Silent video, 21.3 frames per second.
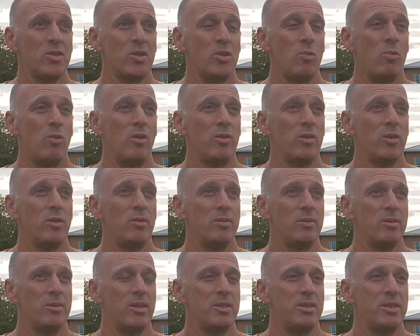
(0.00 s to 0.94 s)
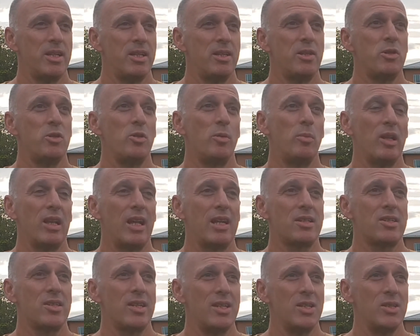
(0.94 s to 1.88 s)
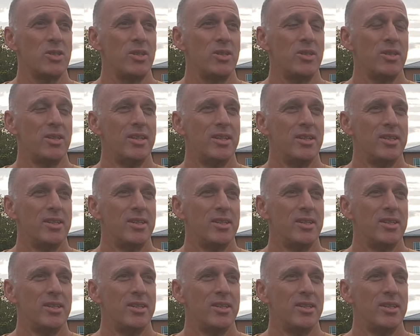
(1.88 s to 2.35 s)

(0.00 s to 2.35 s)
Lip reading: one that the double last season.